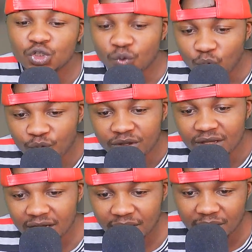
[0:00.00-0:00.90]
to
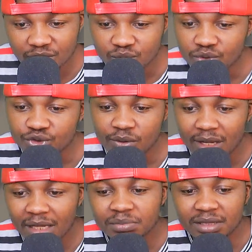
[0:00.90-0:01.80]
kufinyilia watu cause you
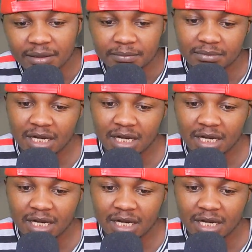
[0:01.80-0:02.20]
helped them.